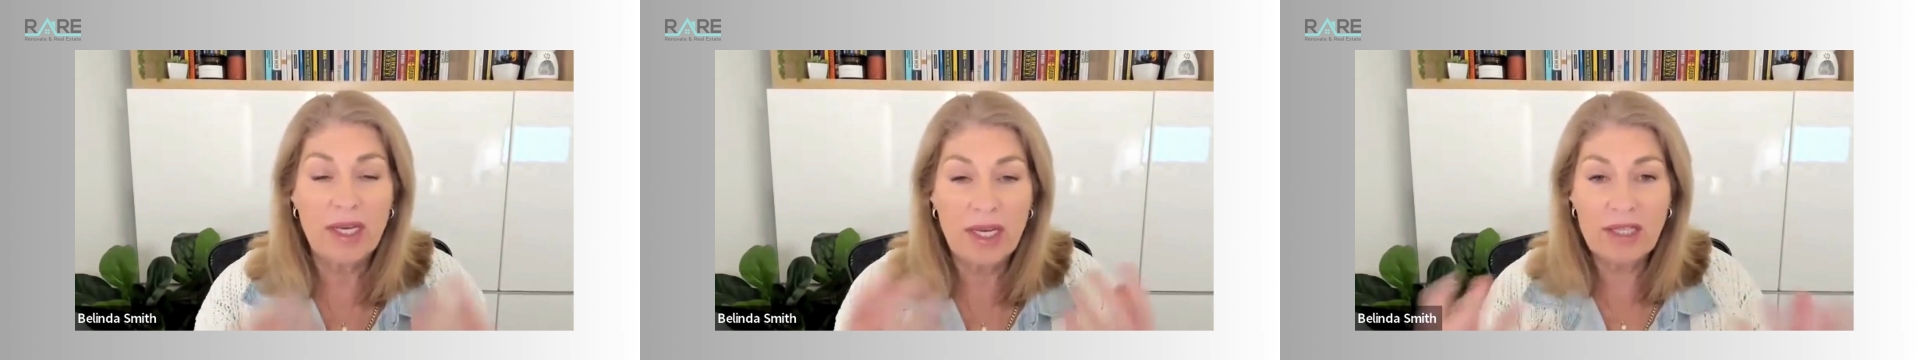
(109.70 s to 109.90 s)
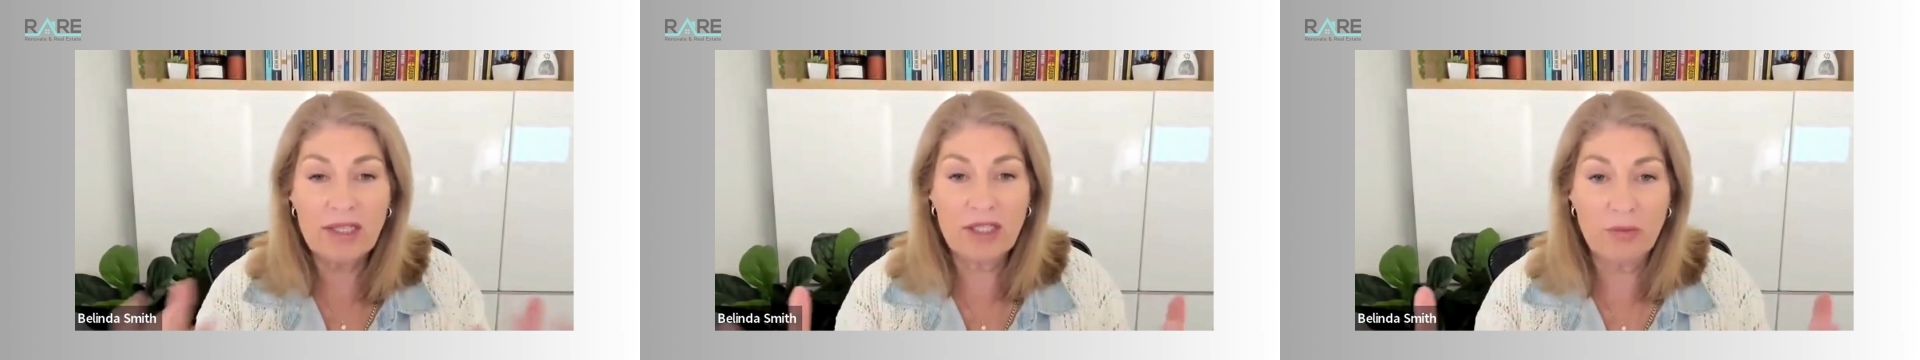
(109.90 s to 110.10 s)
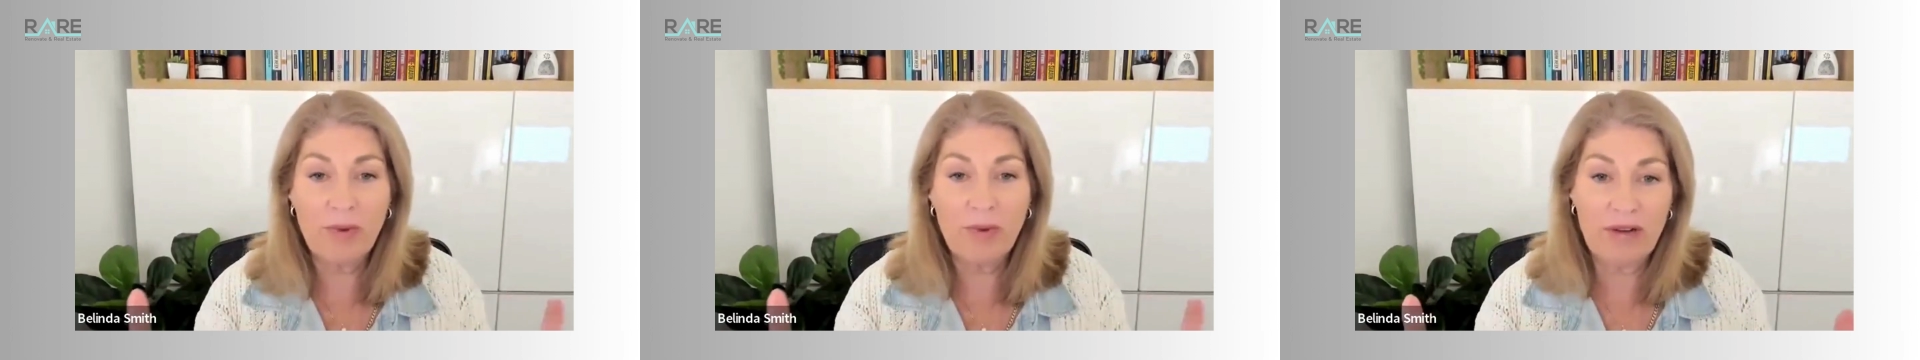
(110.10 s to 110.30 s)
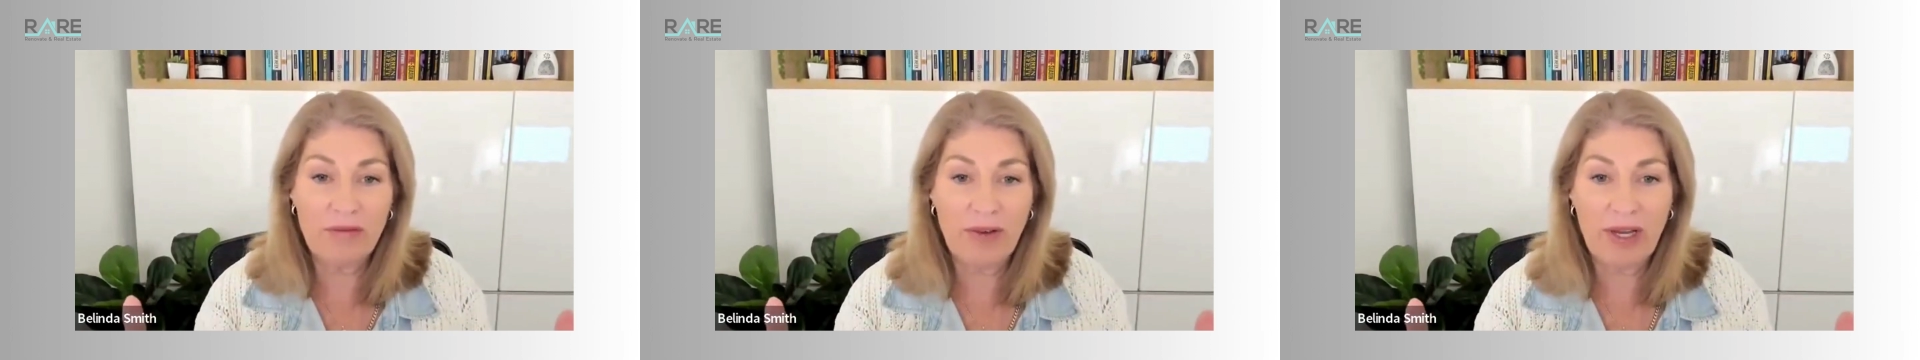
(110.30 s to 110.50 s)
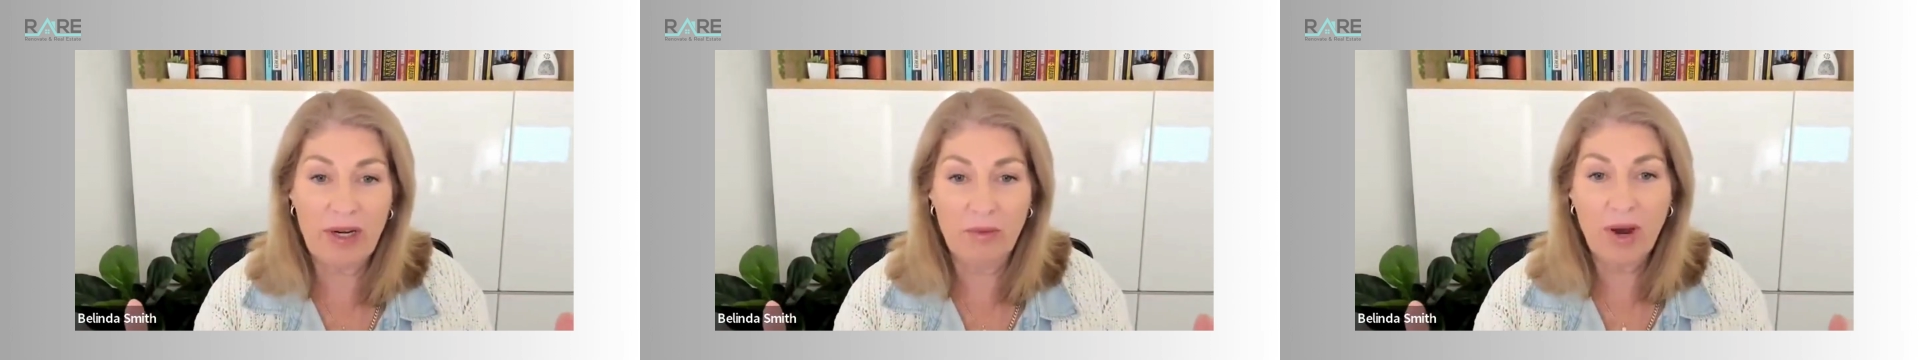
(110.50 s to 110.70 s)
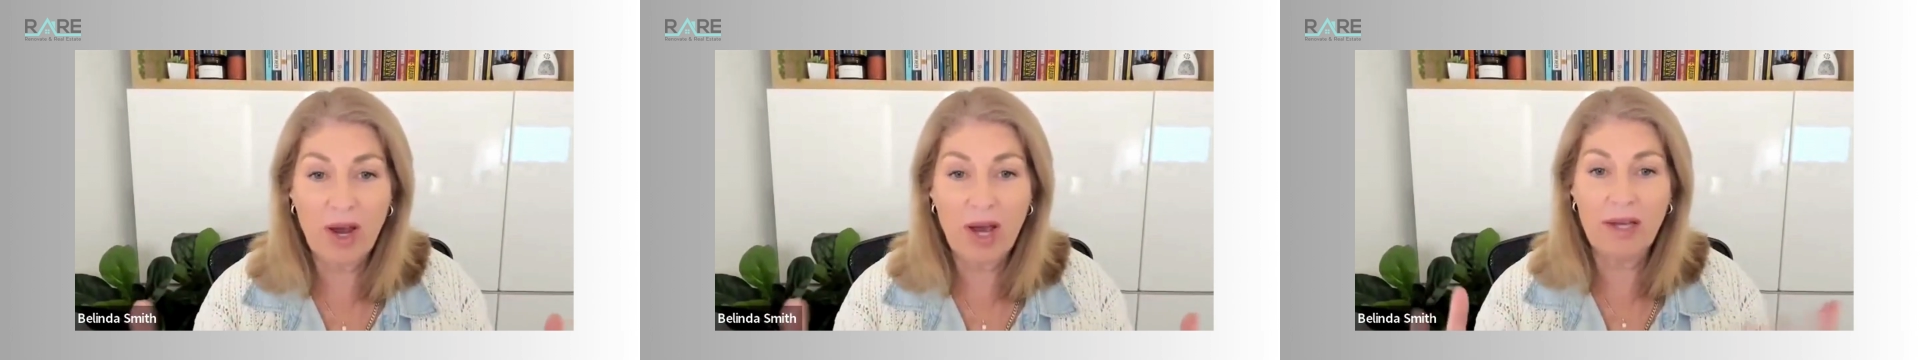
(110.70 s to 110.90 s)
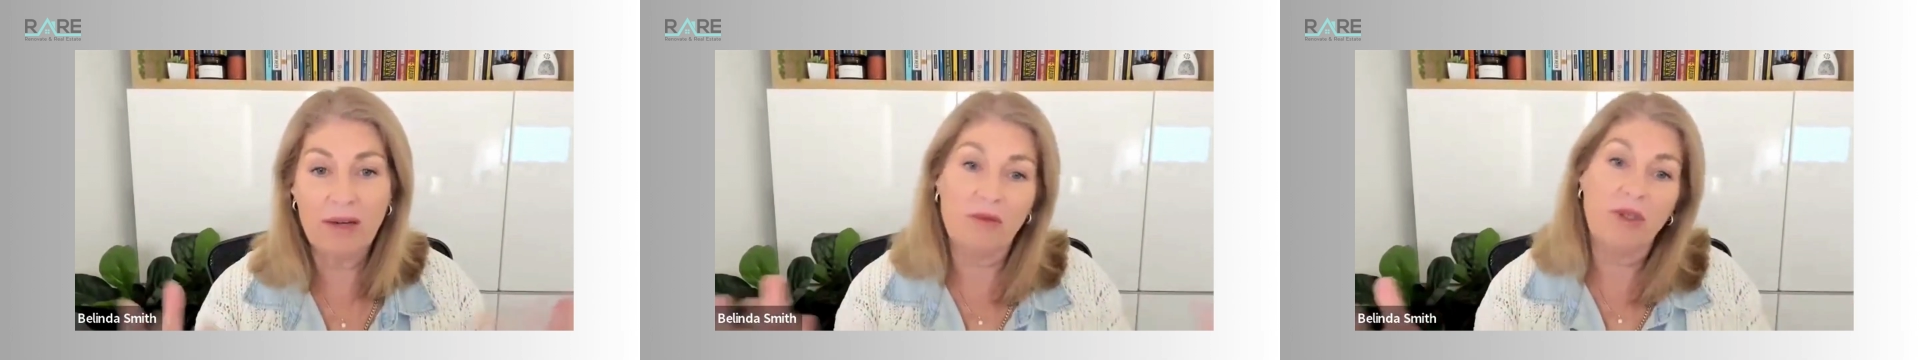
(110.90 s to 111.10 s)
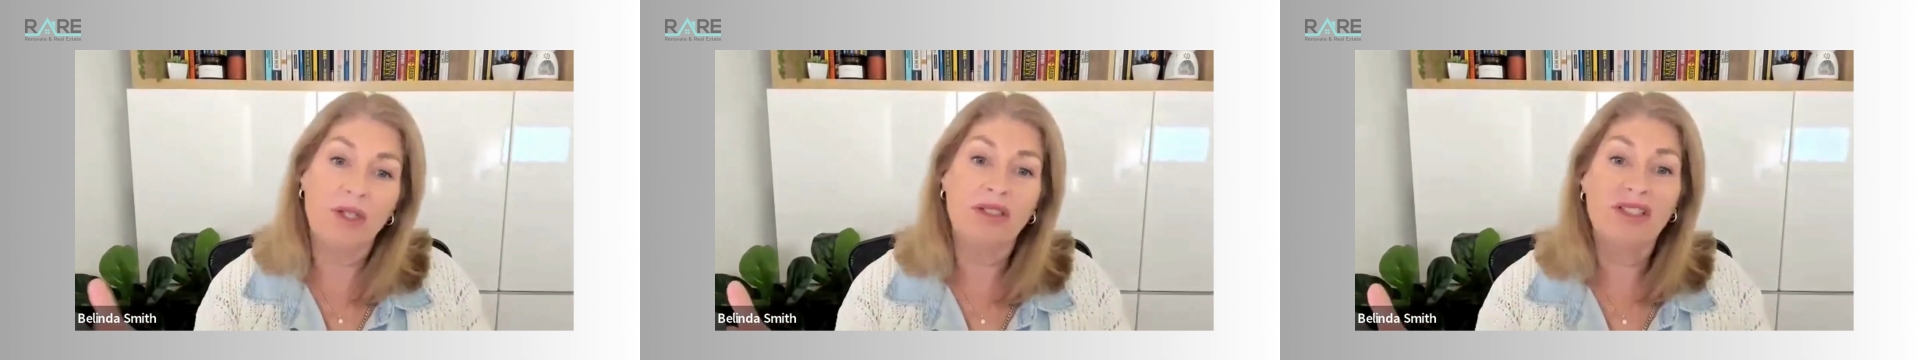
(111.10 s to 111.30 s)
It's a renovator, right?
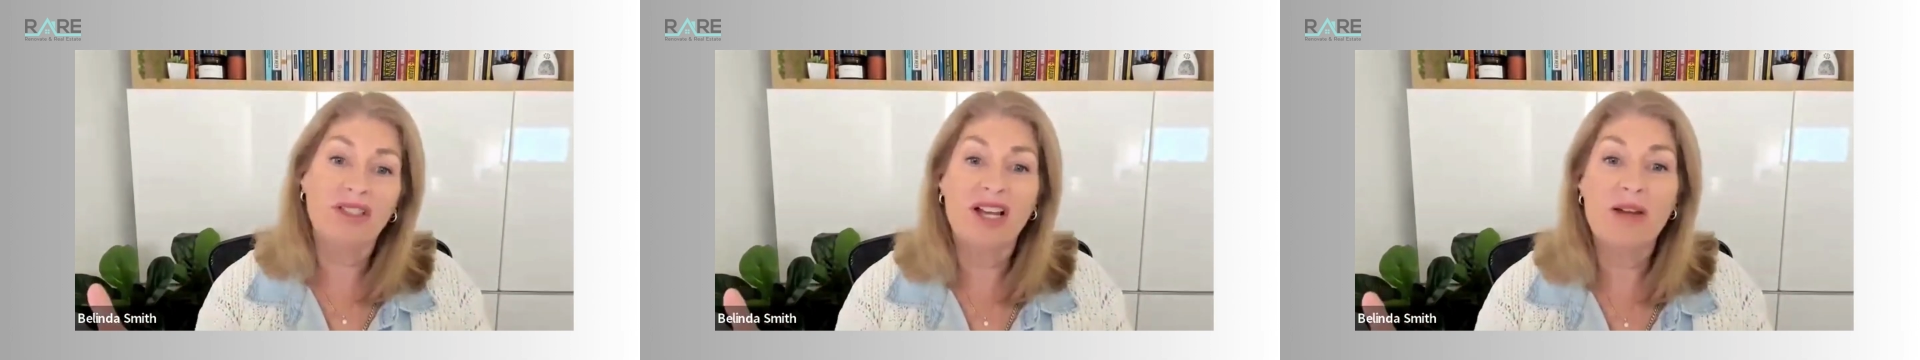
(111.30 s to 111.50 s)
Well,